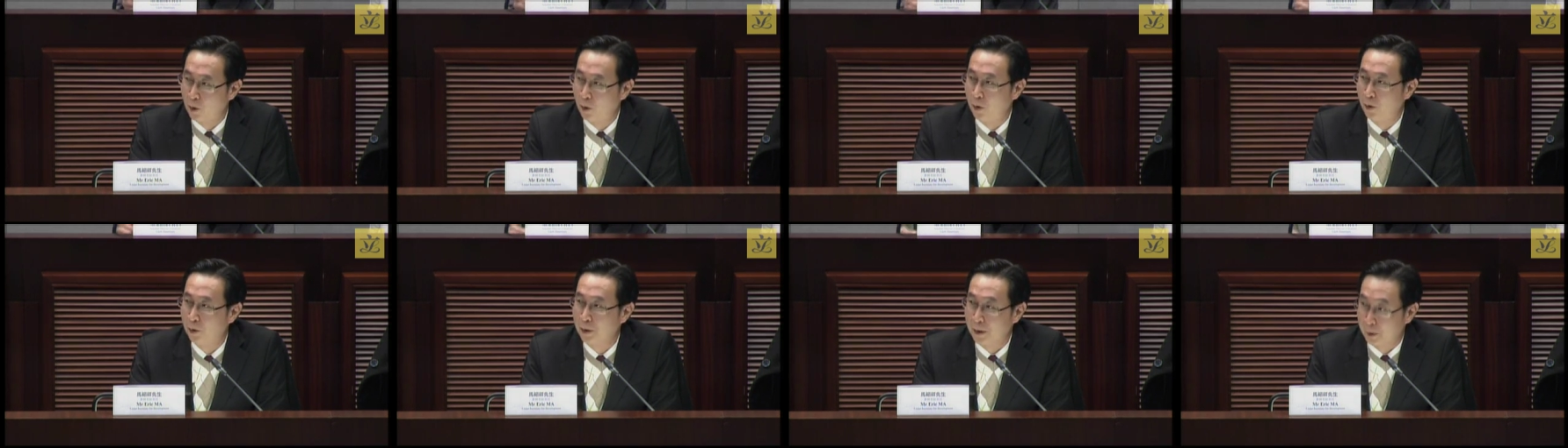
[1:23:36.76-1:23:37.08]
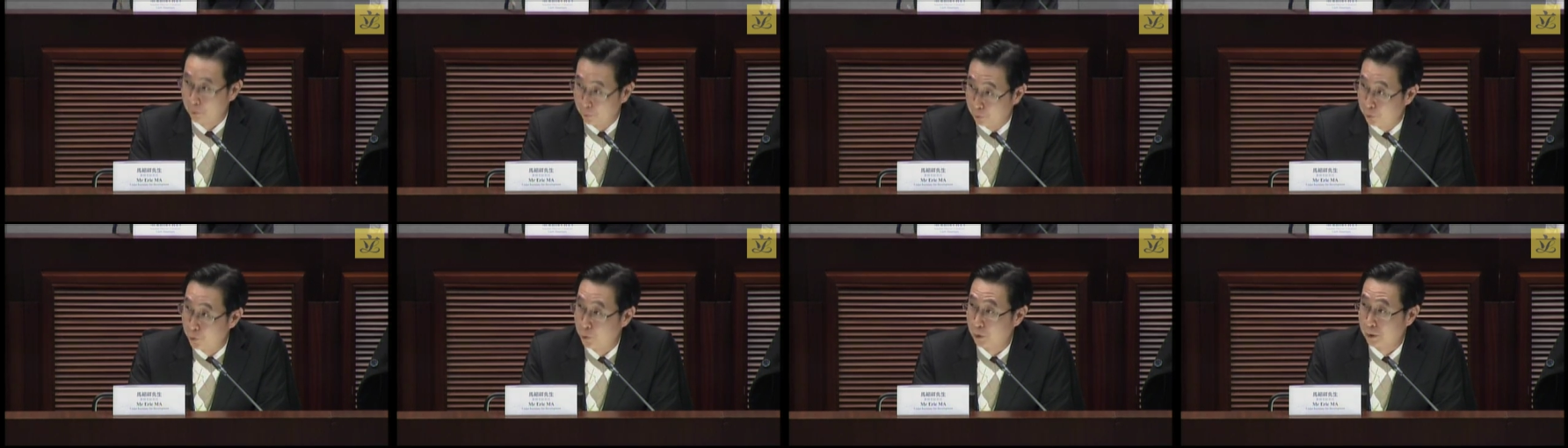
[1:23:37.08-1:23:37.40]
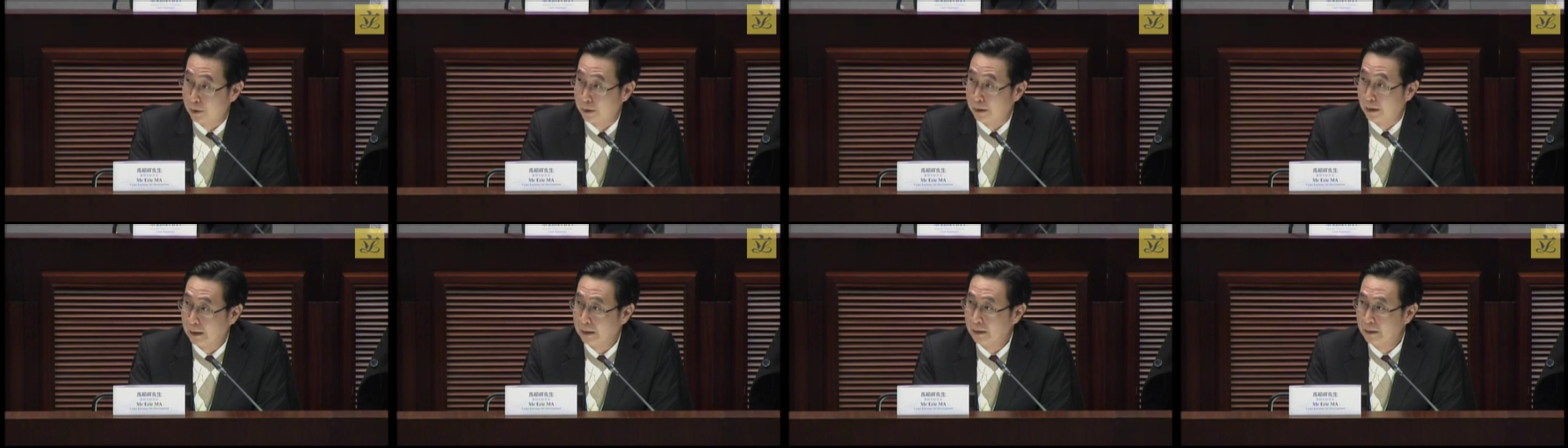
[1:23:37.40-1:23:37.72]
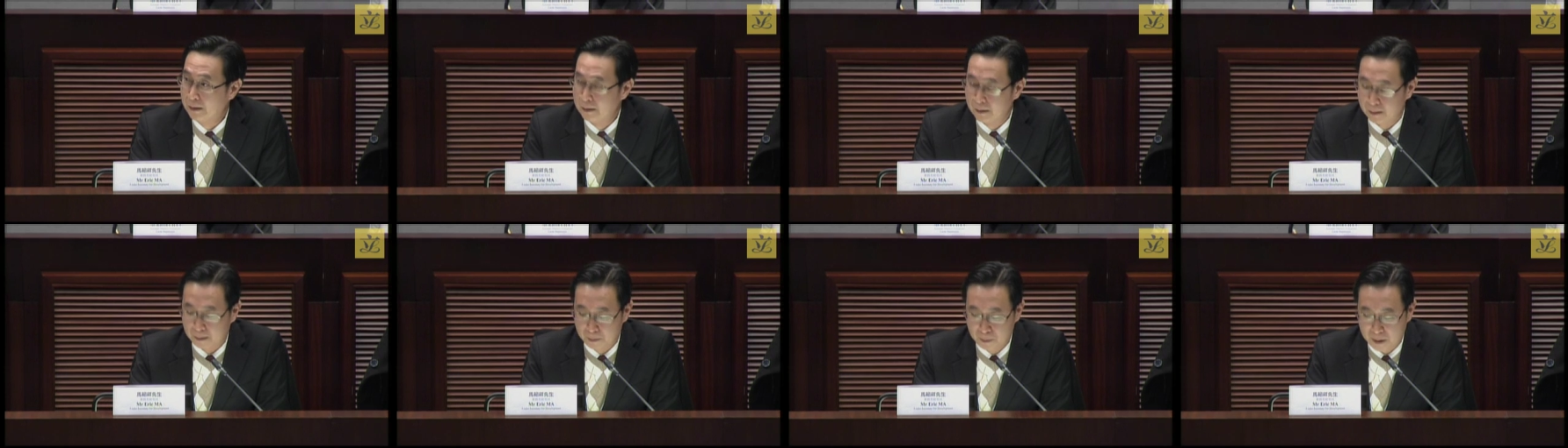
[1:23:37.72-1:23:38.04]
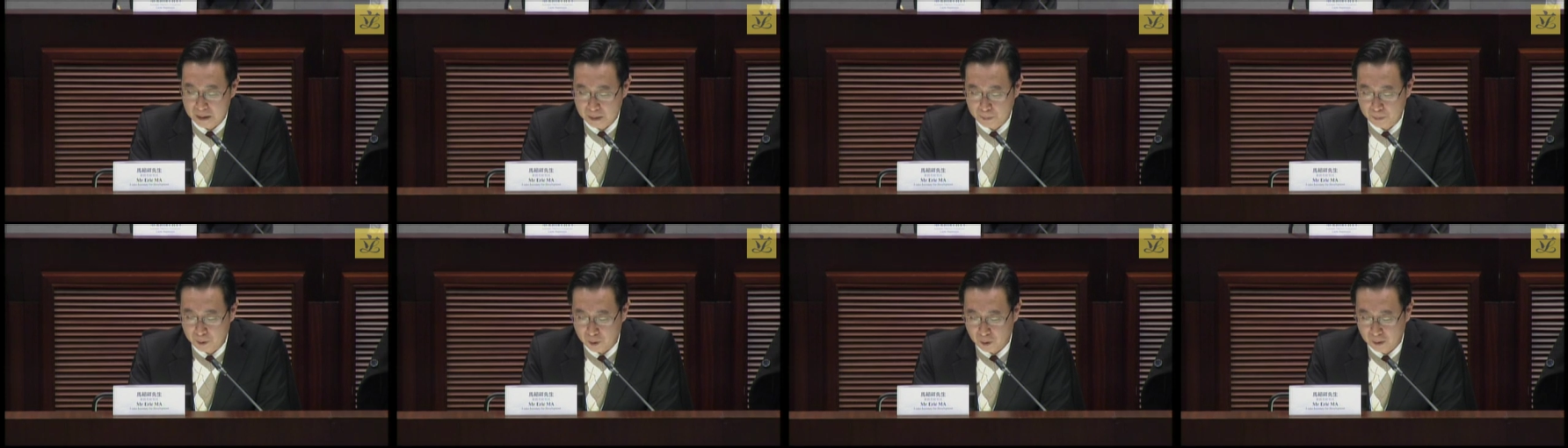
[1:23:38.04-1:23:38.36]
Well, most of the
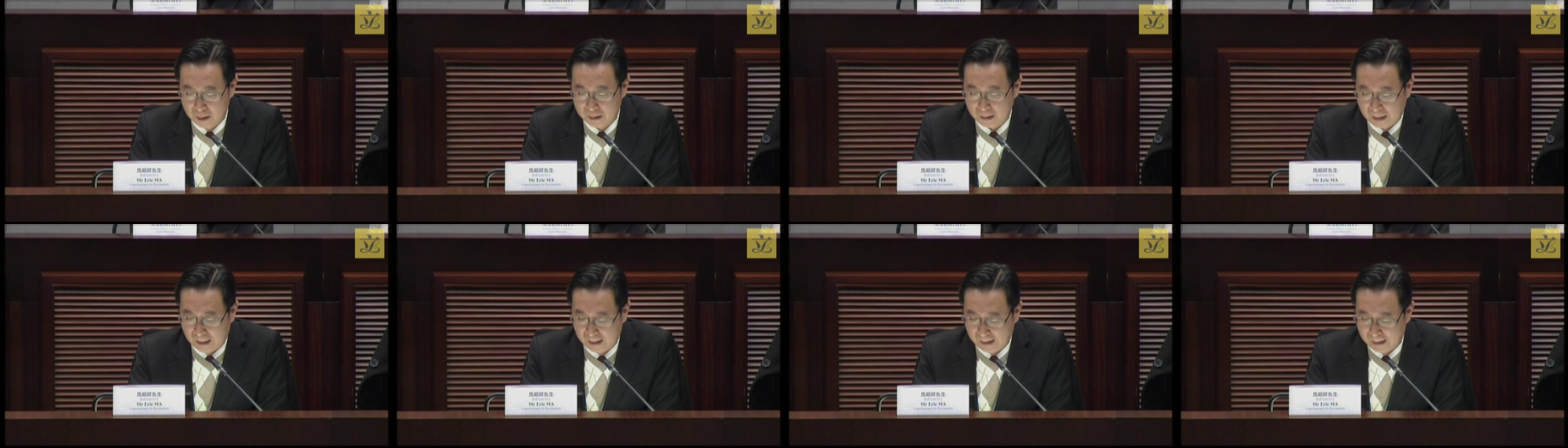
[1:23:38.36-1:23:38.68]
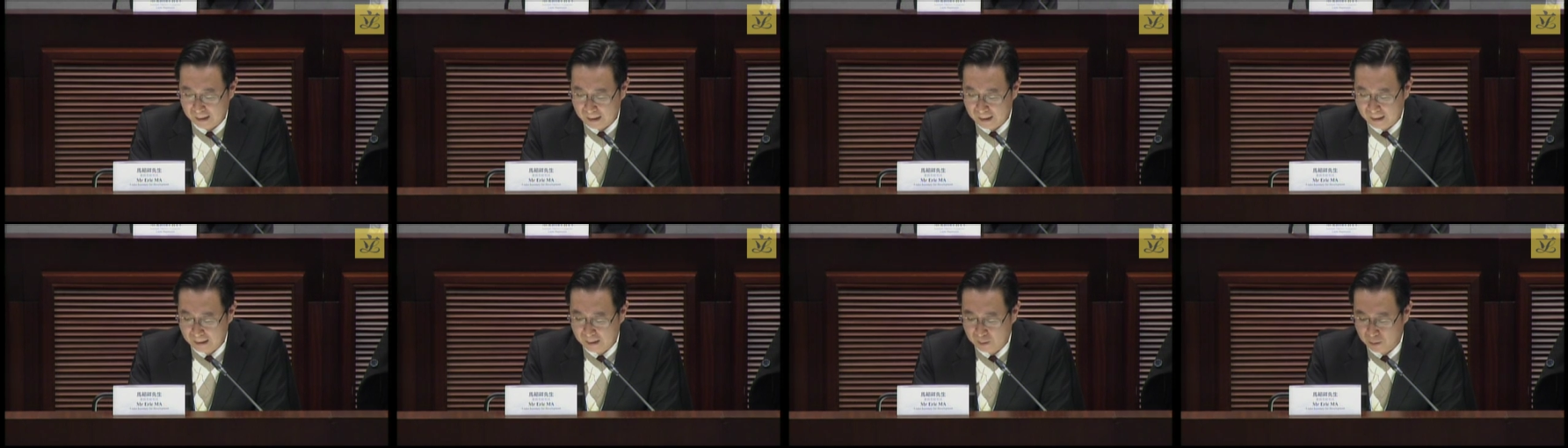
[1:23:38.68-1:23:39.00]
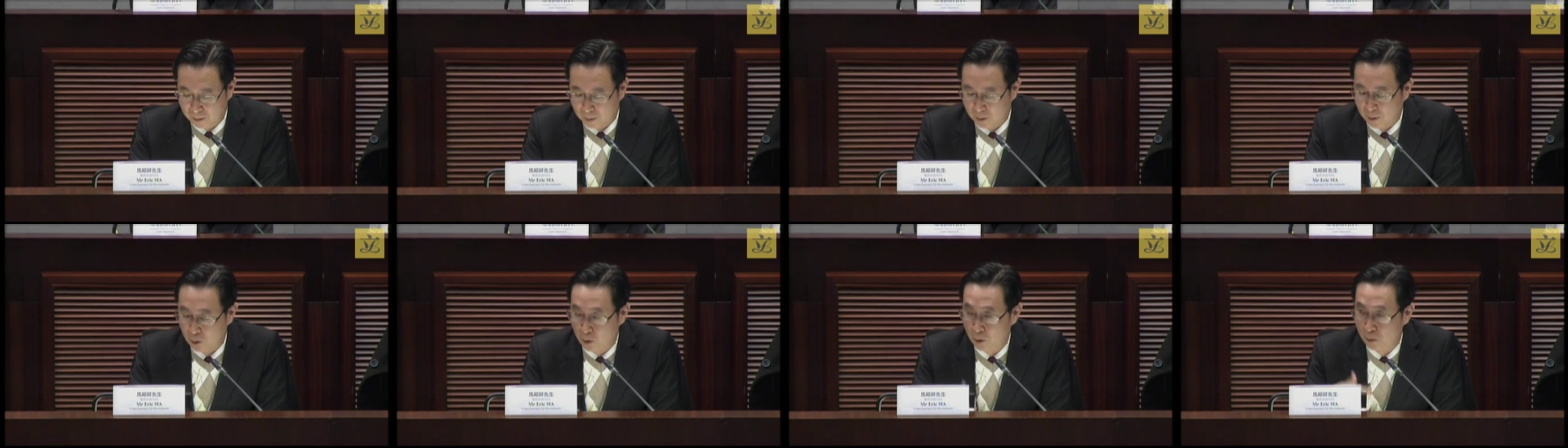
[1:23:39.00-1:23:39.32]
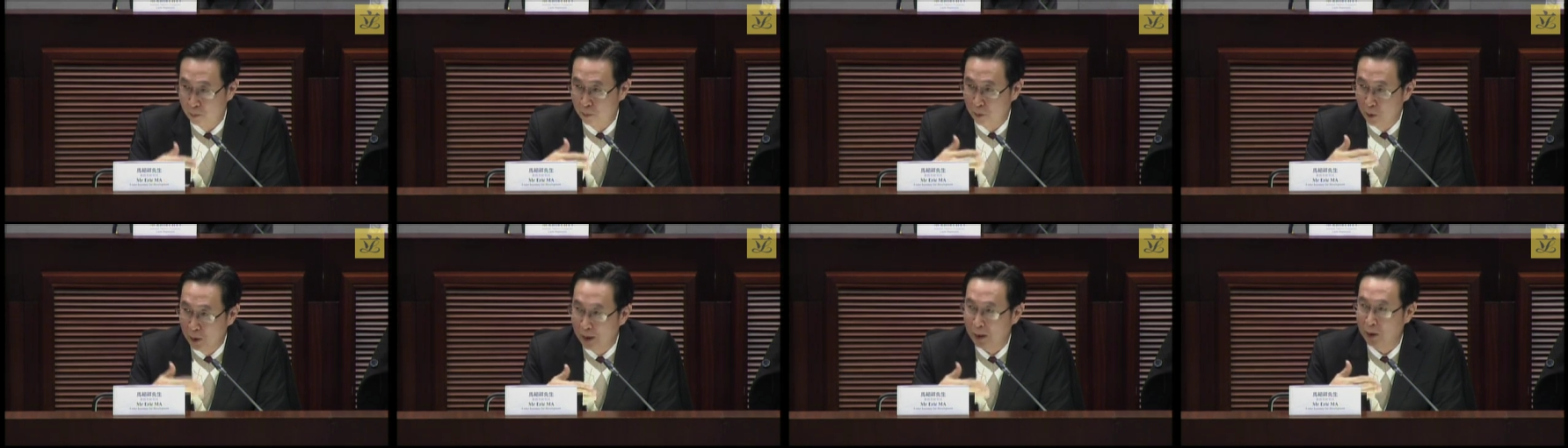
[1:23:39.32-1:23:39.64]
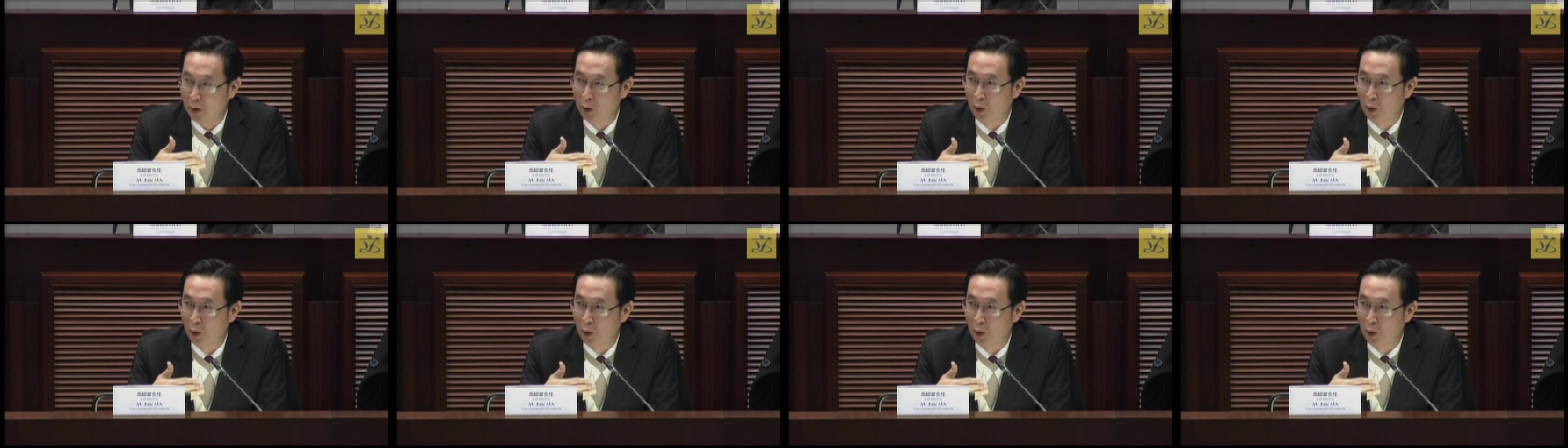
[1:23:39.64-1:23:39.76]
agreements are the same.